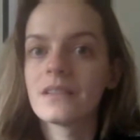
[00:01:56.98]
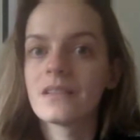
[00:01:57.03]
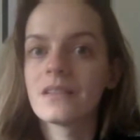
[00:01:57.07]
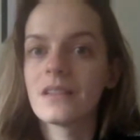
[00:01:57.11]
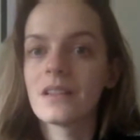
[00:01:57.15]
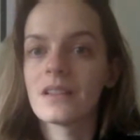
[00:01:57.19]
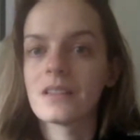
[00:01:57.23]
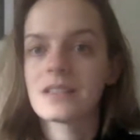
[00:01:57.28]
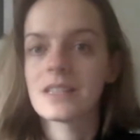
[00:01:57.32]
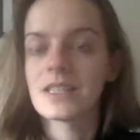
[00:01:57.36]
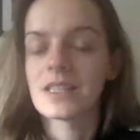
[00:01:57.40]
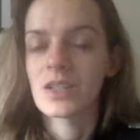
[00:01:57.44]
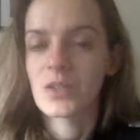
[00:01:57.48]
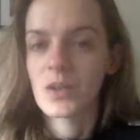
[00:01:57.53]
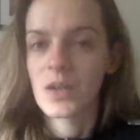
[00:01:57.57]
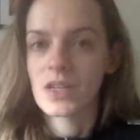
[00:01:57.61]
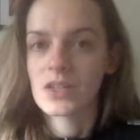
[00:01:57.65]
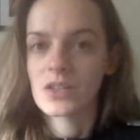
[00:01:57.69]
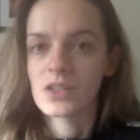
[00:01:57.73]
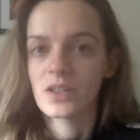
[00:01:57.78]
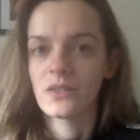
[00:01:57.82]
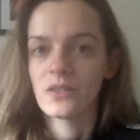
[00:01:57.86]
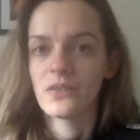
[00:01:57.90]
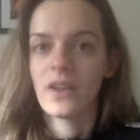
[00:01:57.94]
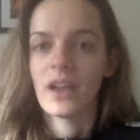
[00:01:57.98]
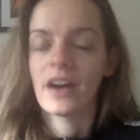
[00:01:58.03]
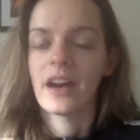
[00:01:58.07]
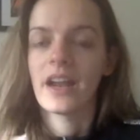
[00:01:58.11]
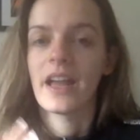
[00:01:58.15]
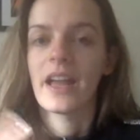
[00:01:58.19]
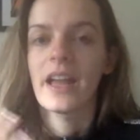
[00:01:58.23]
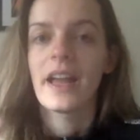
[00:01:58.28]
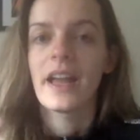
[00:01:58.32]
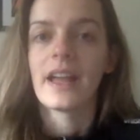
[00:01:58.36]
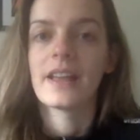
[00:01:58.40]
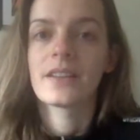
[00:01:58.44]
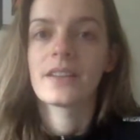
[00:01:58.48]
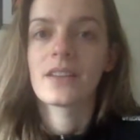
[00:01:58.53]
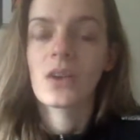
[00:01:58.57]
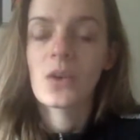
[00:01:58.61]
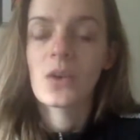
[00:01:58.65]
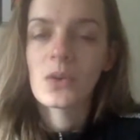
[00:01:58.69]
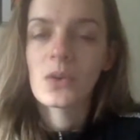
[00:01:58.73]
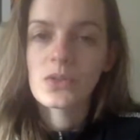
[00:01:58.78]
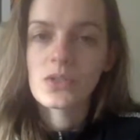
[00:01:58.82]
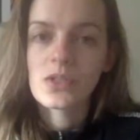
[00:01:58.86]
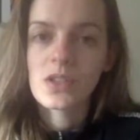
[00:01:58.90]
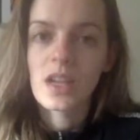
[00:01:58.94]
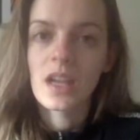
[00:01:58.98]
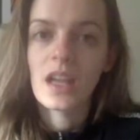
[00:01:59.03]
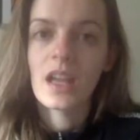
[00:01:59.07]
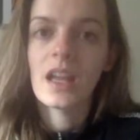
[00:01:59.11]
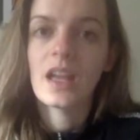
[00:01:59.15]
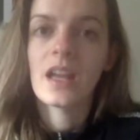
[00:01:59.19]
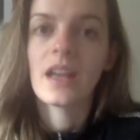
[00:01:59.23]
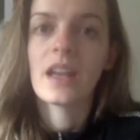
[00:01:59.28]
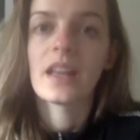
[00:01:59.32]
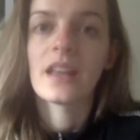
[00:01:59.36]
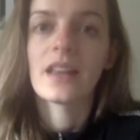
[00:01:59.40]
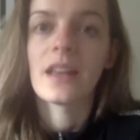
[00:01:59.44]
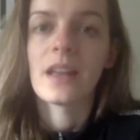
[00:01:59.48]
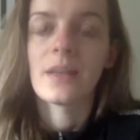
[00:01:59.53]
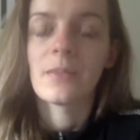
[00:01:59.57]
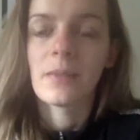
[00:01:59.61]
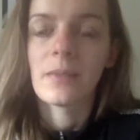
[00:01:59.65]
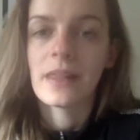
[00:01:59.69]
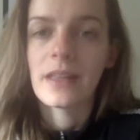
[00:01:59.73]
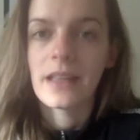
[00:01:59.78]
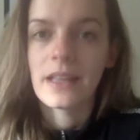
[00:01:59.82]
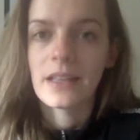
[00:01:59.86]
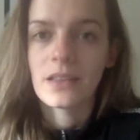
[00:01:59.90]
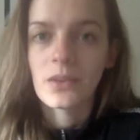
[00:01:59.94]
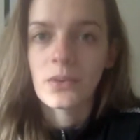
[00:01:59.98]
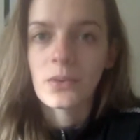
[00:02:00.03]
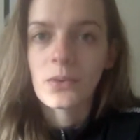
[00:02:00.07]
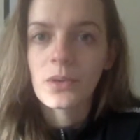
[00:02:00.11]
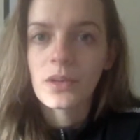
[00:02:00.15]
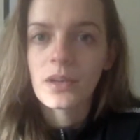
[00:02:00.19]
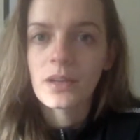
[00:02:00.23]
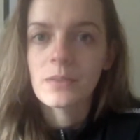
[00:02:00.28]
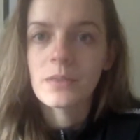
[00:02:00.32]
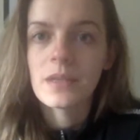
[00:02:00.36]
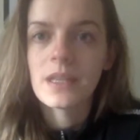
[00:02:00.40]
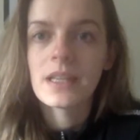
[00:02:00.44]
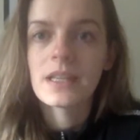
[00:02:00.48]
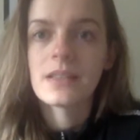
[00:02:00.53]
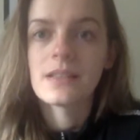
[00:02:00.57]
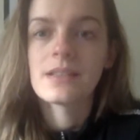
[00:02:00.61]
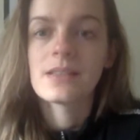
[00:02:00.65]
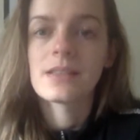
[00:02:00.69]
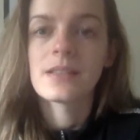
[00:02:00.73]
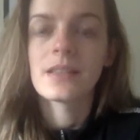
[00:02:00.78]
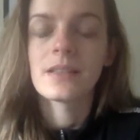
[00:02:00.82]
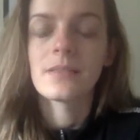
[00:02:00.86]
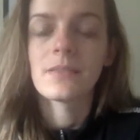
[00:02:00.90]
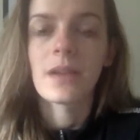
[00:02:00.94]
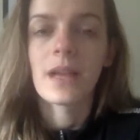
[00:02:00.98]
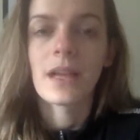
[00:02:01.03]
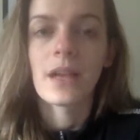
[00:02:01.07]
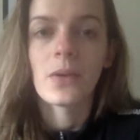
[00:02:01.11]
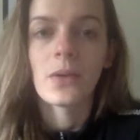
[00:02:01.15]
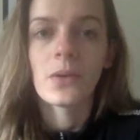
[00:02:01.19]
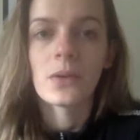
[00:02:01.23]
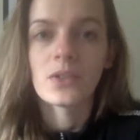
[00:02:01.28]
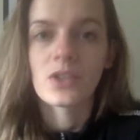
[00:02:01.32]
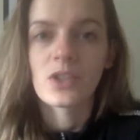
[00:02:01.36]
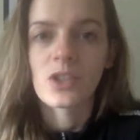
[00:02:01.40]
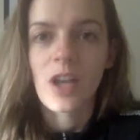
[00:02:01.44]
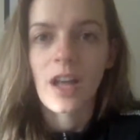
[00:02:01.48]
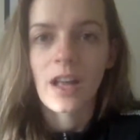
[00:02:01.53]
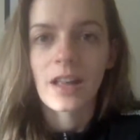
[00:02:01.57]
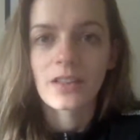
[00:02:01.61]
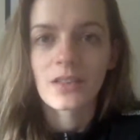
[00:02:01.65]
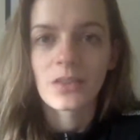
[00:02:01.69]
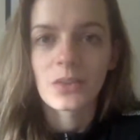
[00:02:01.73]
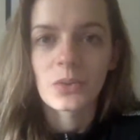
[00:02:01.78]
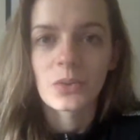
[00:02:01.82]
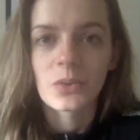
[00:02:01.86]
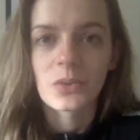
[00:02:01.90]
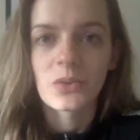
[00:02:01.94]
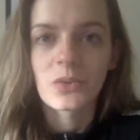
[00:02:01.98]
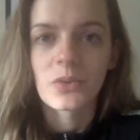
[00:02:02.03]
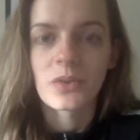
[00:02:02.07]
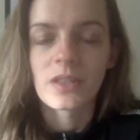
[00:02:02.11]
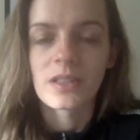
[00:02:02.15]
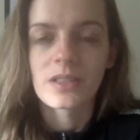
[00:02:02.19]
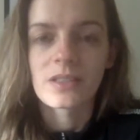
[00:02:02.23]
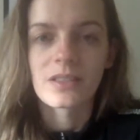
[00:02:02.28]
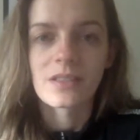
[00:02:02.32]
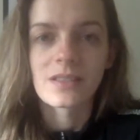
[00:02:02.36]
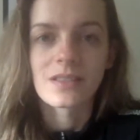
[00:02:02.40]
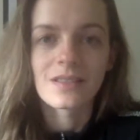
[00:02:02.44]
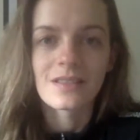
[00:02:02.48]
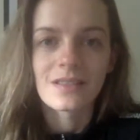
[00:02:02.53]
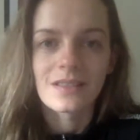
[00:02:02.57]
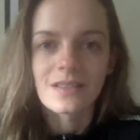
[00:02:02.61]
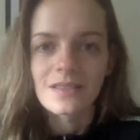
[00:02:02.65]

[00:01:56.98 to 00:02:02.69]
a situation where I had coaching and I played tournaments, and my whole childhood was